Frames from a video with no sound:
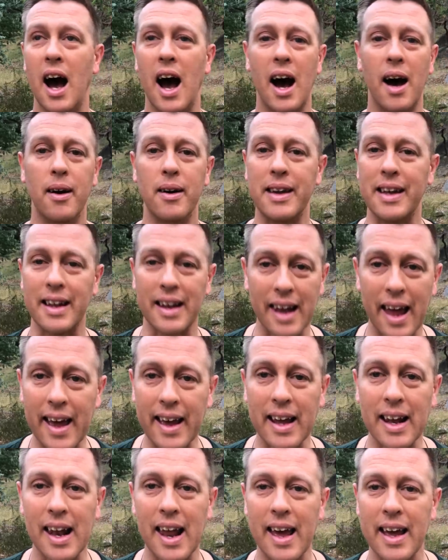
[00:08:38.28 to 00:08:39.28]
uh,
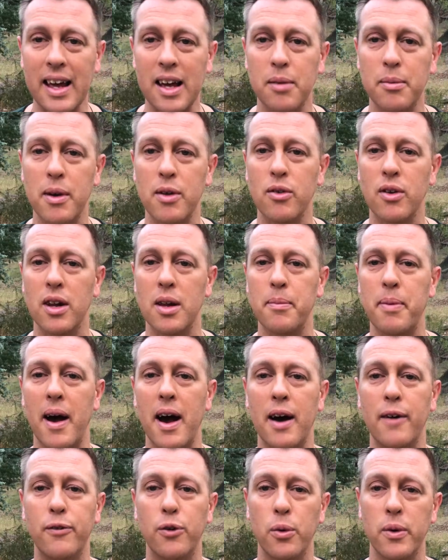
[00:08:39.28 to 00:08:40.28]
ylang ylang can be really
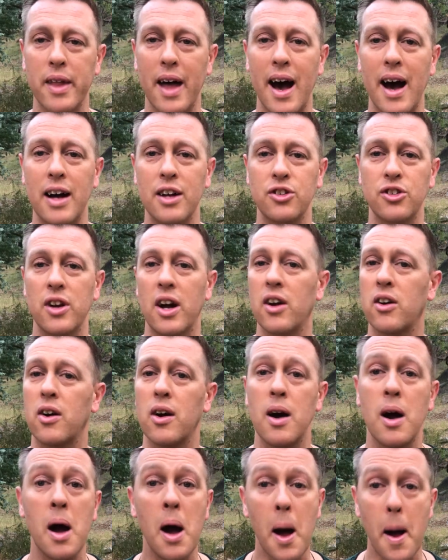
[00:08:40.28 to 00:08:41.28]
powerful with the heart
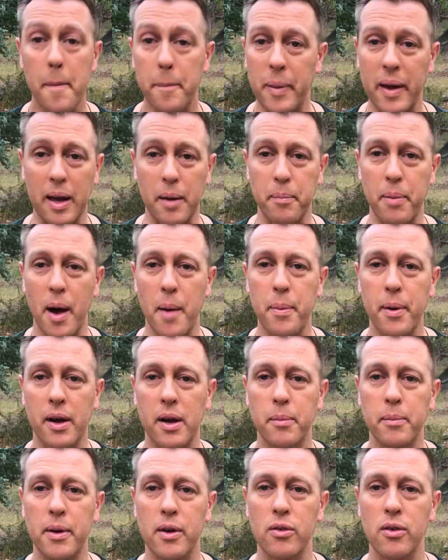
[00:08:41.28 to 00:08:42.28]
chakra pink pepper
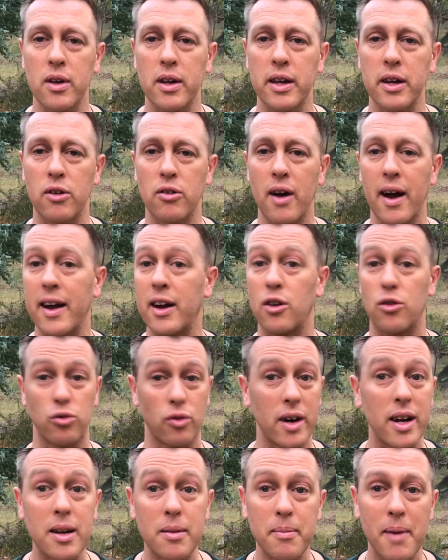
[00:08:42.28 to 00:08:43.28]
can be really great
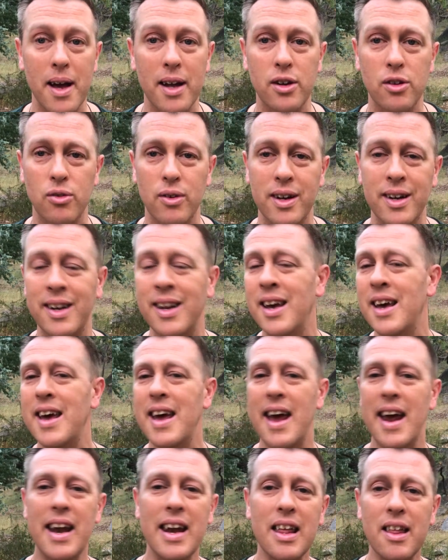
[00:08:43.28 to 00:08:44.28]
green mandarin
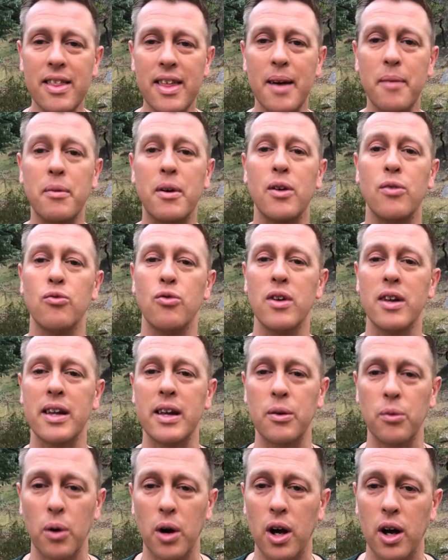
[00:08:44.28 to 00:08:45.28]
any of them can
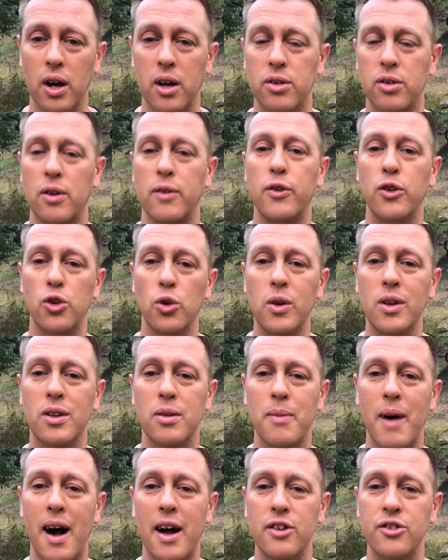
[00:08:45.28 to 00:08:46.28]
really work so if you're doing
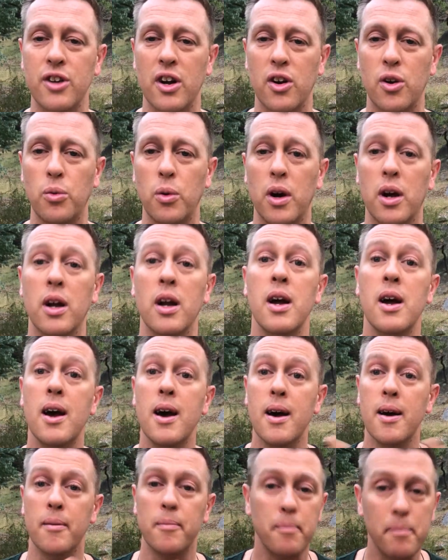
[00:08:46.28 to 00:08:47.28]
some heart chakra work
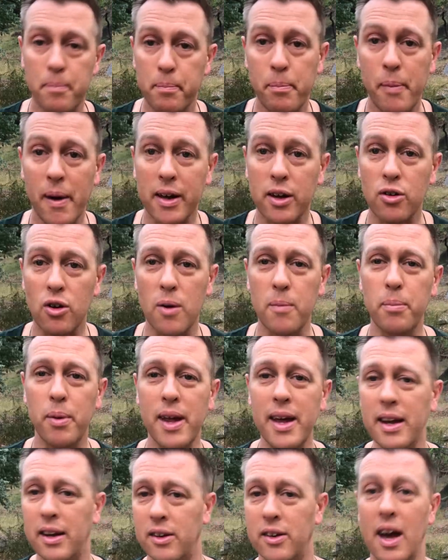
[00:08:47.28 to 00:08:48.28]
make your own
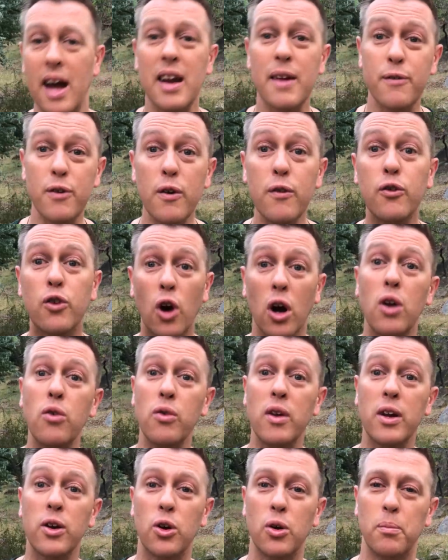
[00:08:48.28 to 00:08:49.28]
blend and if you've got a
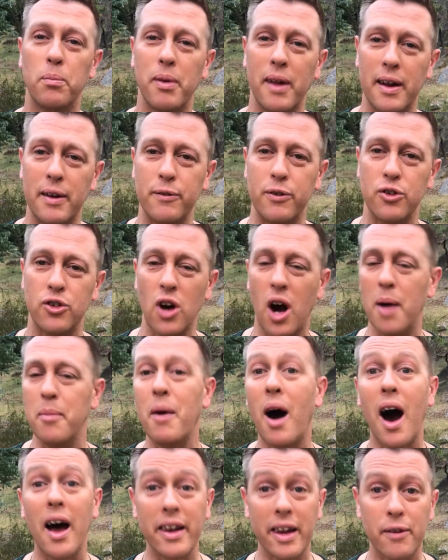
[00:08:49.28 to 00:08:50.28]
really good blend for
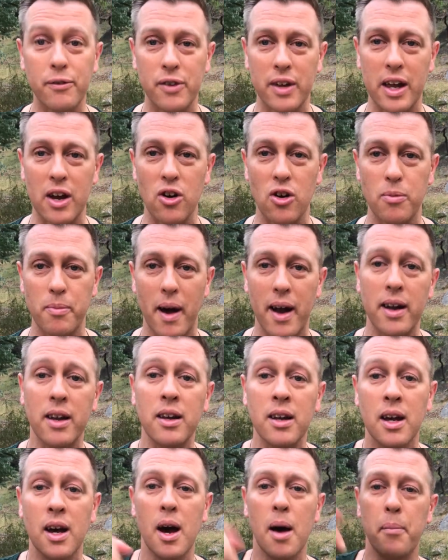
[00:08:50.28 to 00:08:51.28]
thyme i'd love to hear about it
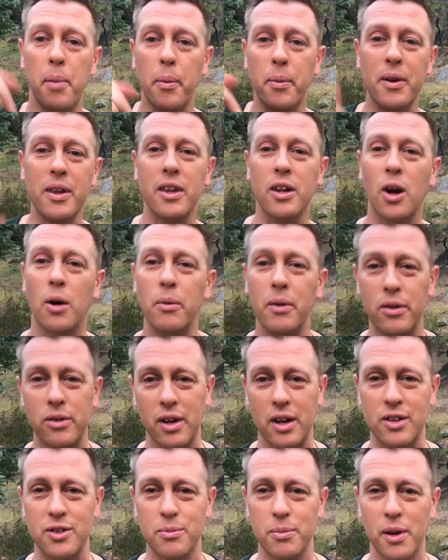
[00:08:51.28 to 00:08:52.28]
pop it in the comment
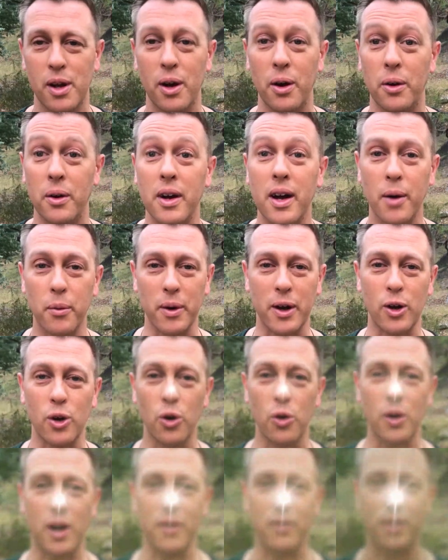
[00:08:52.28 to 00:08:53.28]
section below and we can
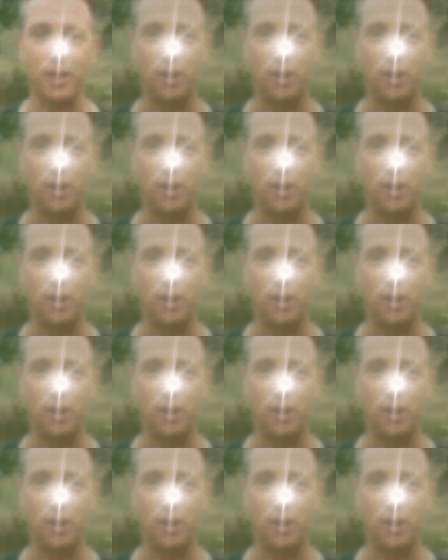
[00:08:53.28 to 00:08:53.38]
all give